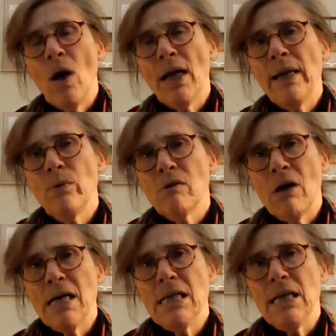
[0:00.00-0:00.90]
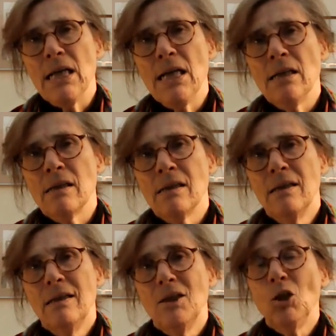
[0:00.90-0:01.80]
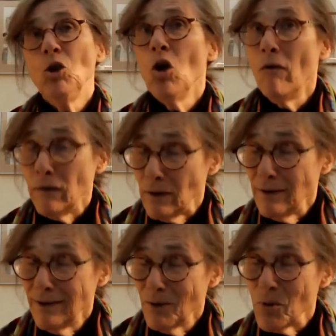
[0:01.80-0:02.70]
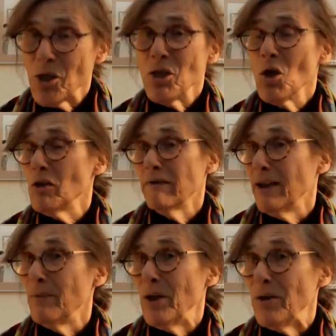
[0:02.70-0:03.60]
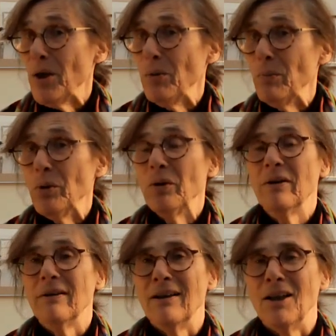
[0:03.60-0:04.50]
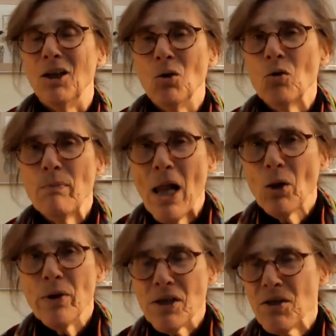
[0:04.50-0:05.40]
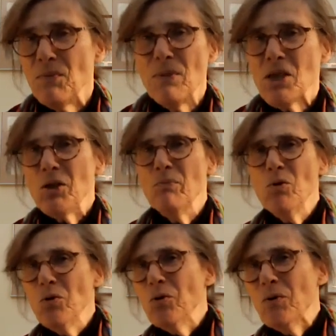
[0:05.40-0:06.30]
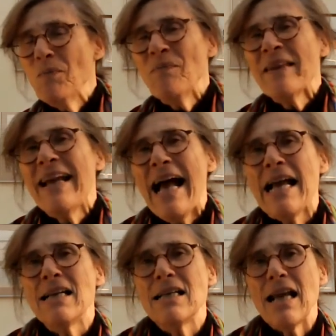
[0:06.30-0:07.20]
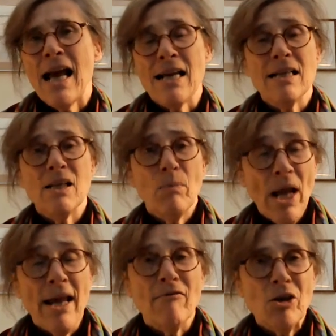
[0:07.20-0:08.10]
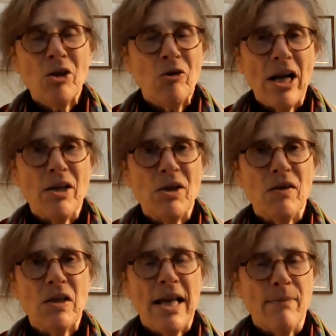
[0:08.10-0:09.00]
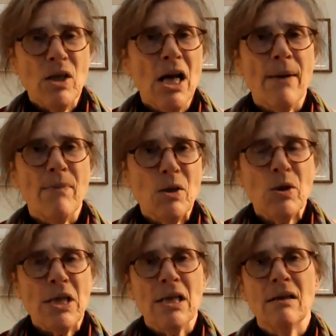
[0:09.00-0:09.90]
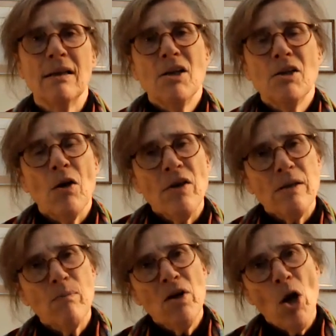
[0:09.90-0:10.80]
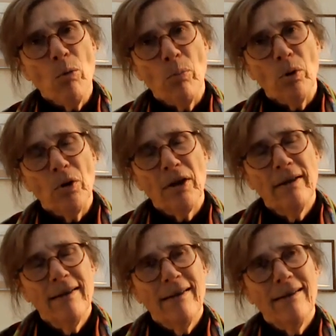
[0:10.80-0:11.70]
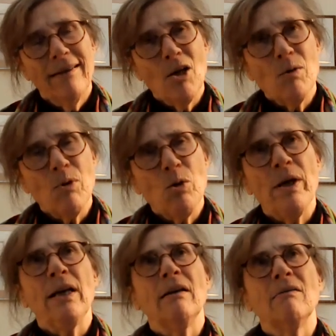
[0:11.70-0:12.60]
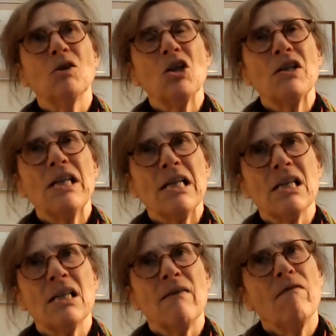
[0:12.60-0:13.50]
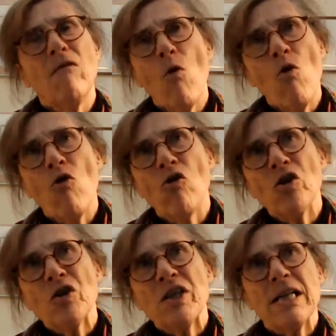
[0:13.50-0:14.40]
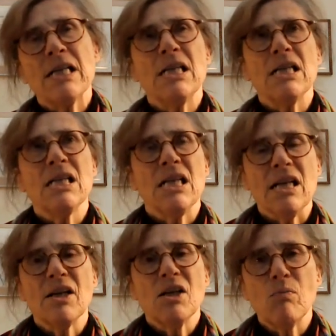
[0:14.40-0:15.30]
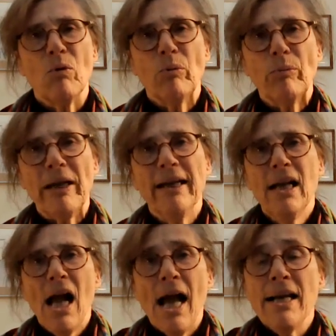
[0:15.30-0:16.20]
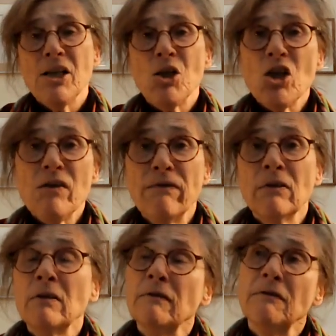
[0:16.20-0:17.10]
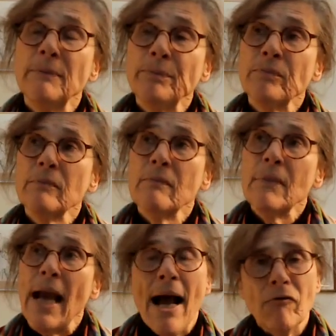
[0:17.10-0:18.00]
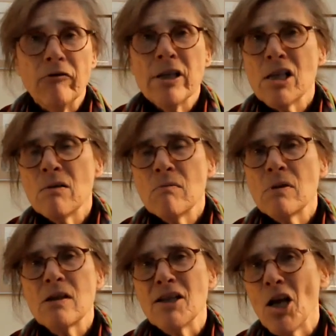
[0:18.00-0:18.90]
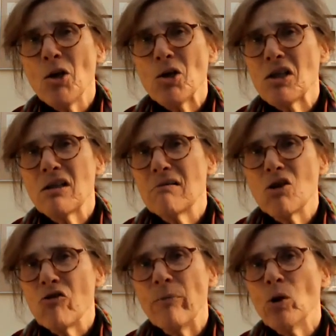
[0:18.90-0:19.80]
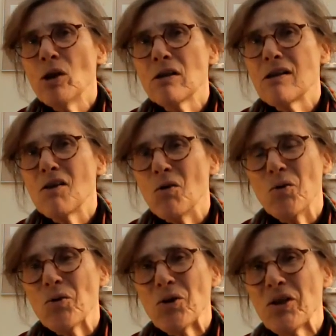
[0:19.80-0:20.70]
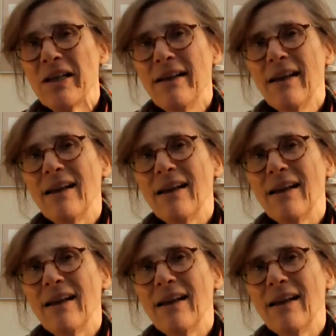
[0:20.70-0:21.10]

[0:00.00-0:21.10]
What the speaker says: while he was writing his novel, which is not a very well-known book, Lord Malquist and Mr. Moon, and his play Rosencrantz at the same time. This was so this notebook goes between sort of 64 and 66 probably, and it's just full of aphorisms, notes, scribbles, thoughts,